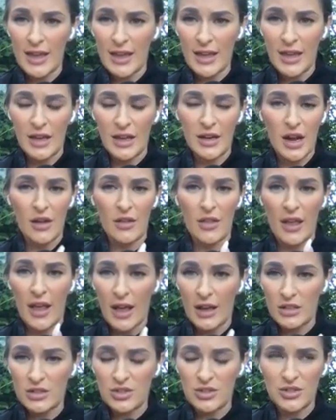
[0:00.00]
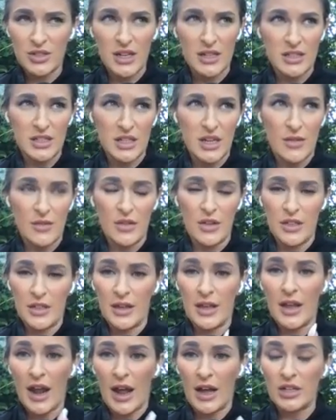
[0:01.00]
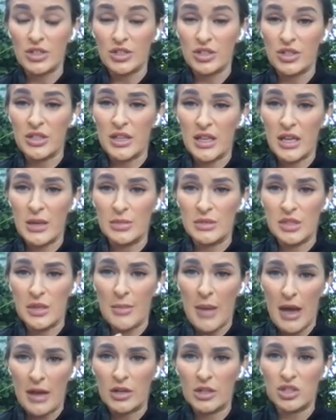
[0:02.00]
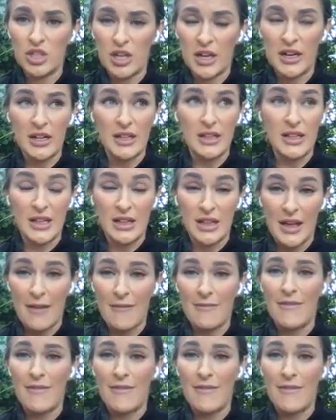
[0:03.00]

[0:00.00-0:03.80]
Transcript: eat and how they exercise and everything it actually keeps them energetically like